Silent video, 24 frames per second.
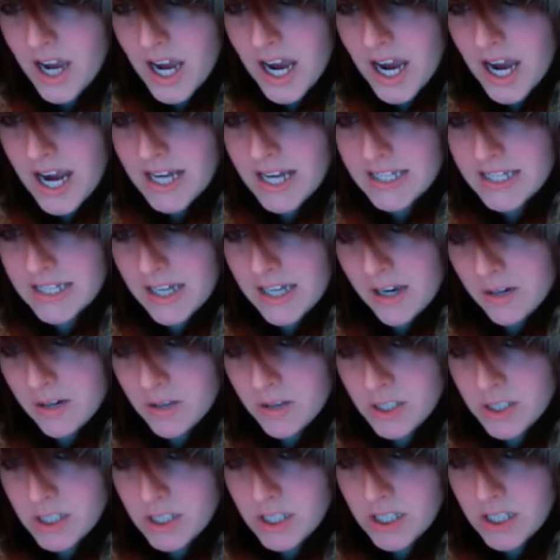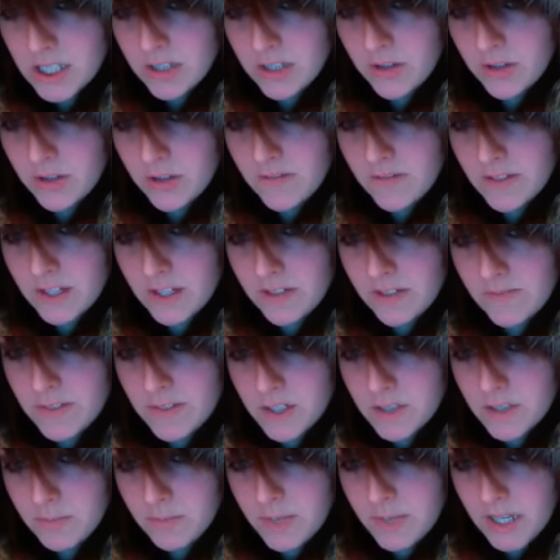I doubt that you even live
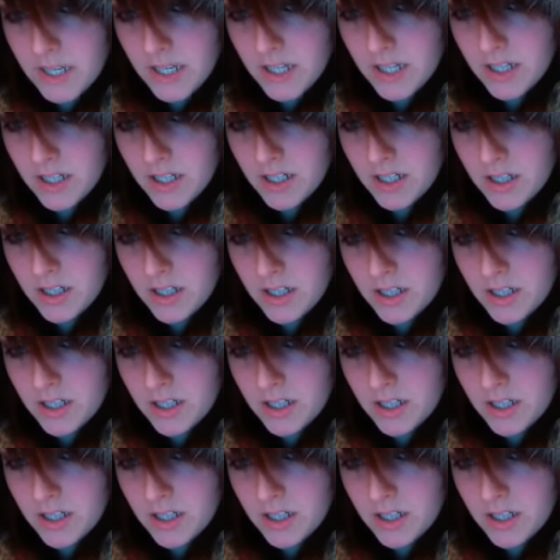in Japan.